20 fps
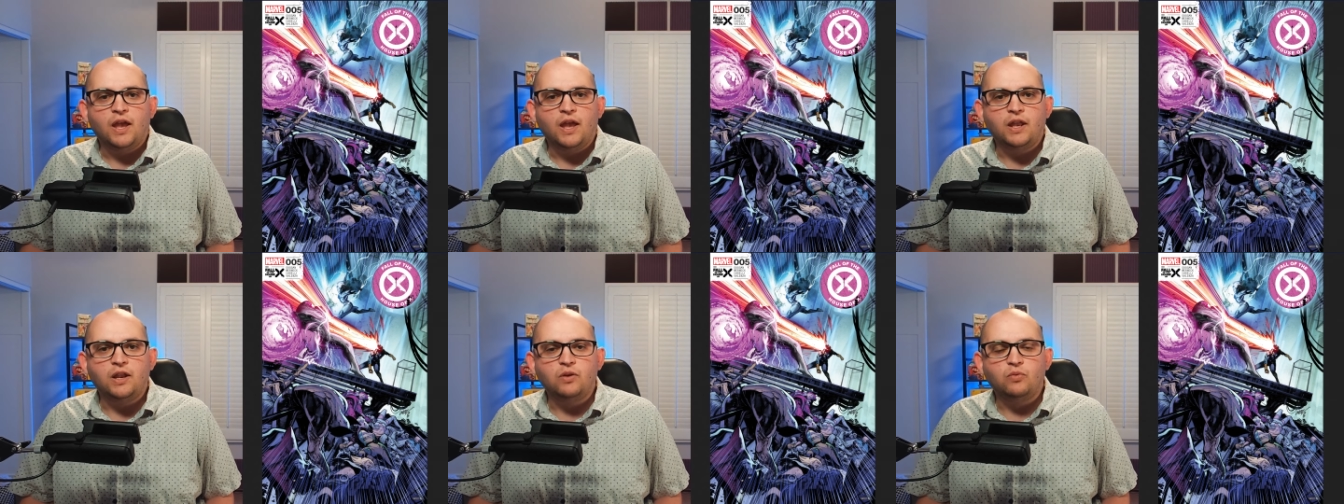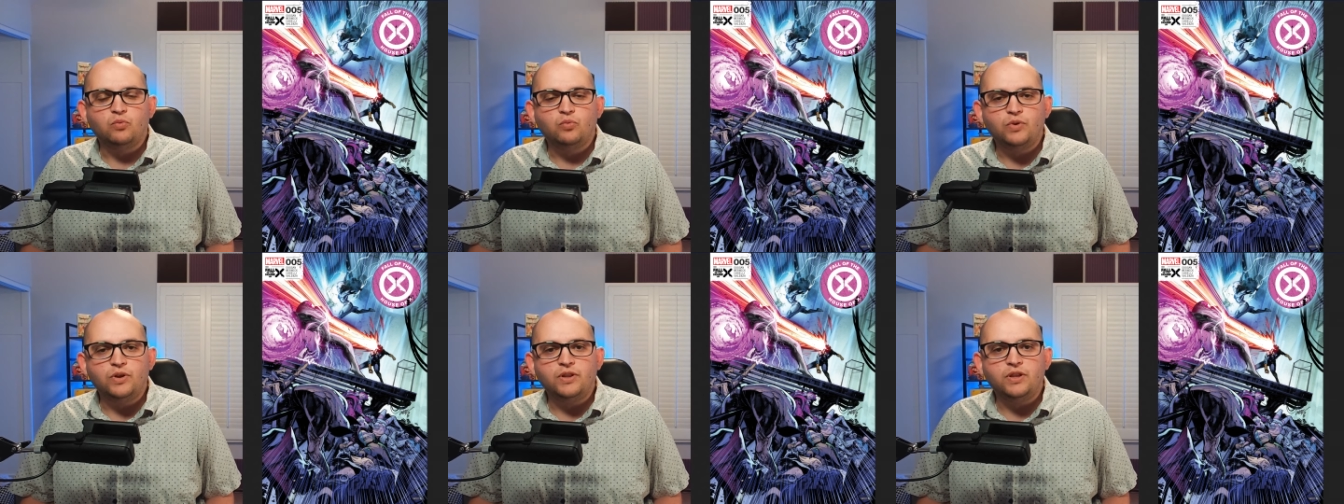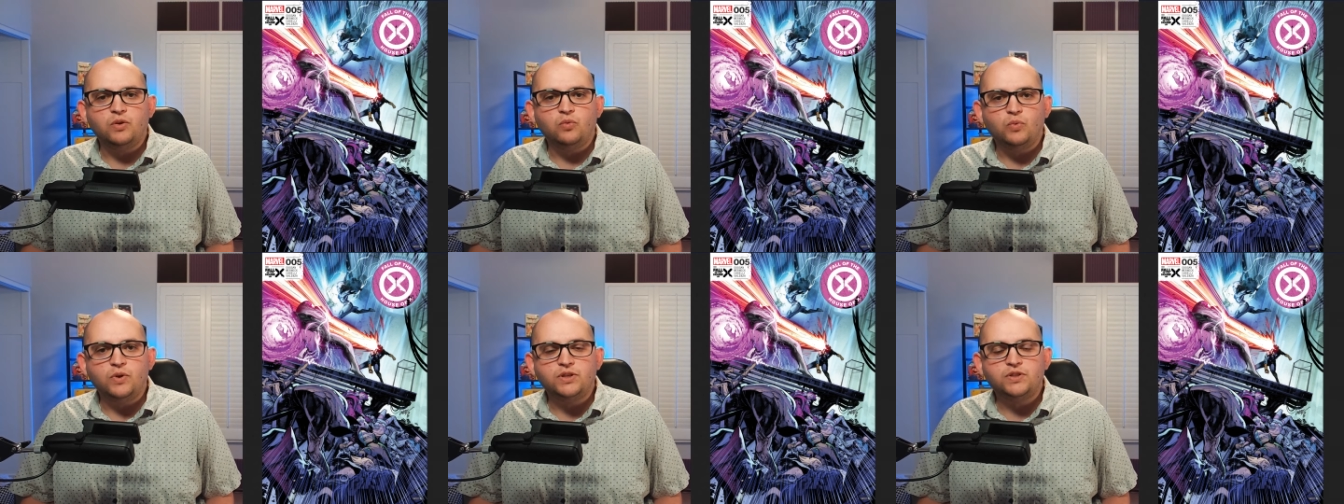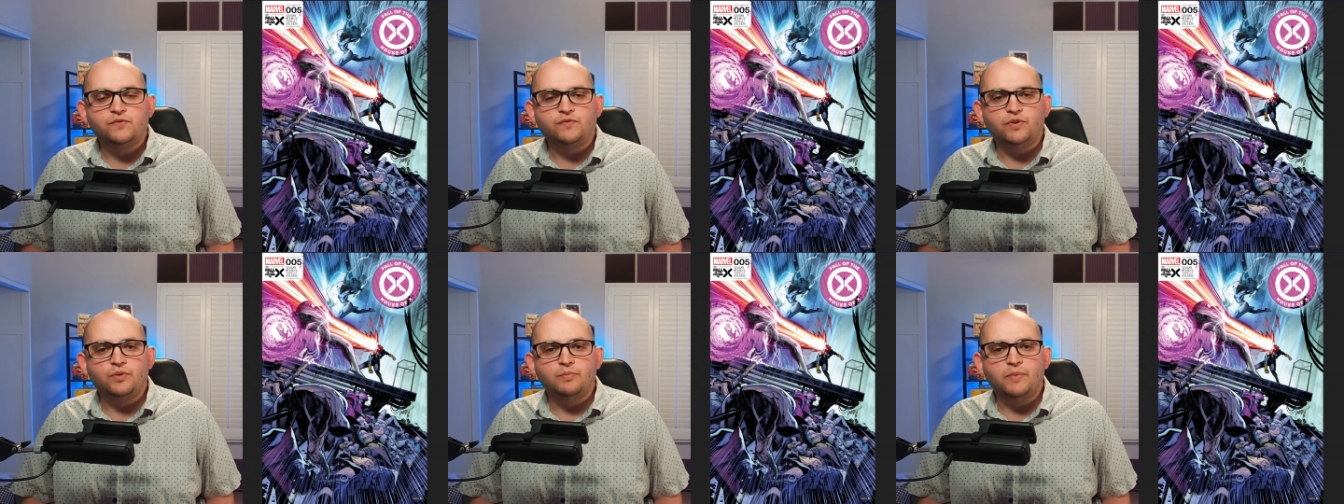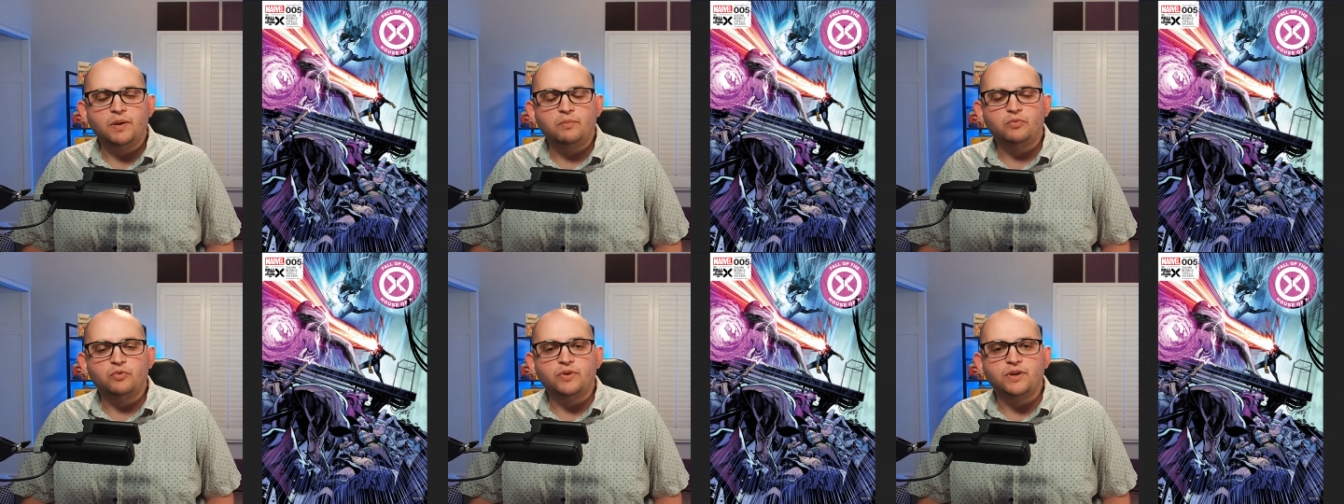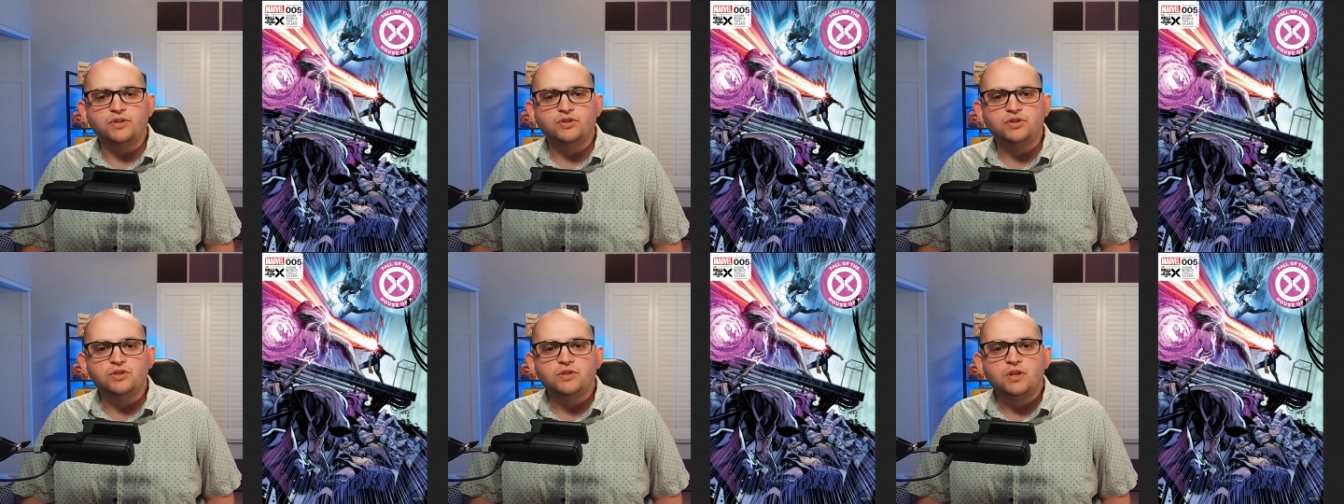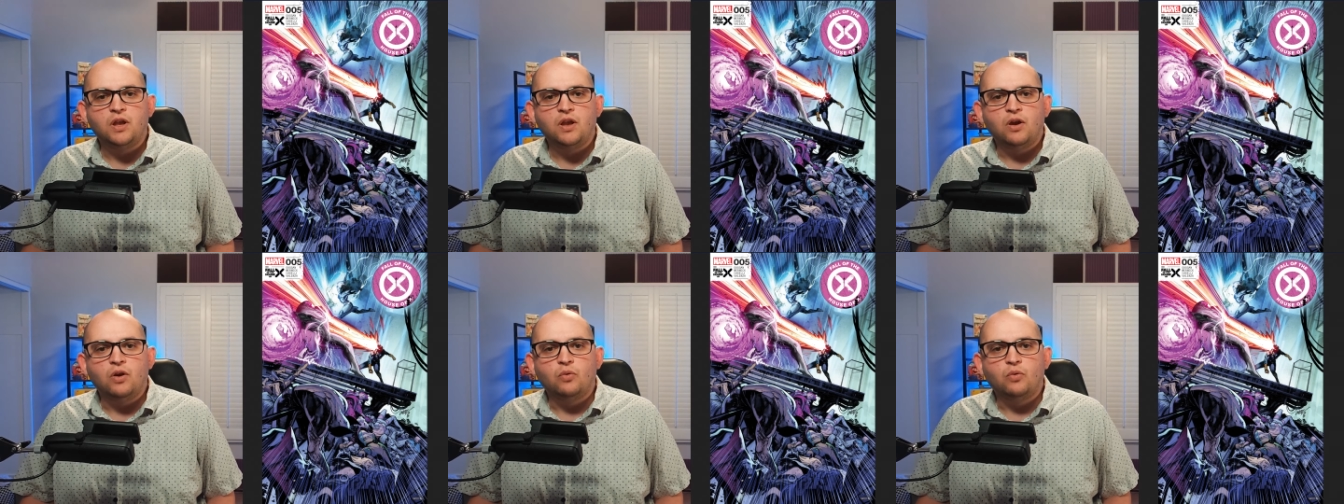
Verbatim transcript: in a really wistful memory just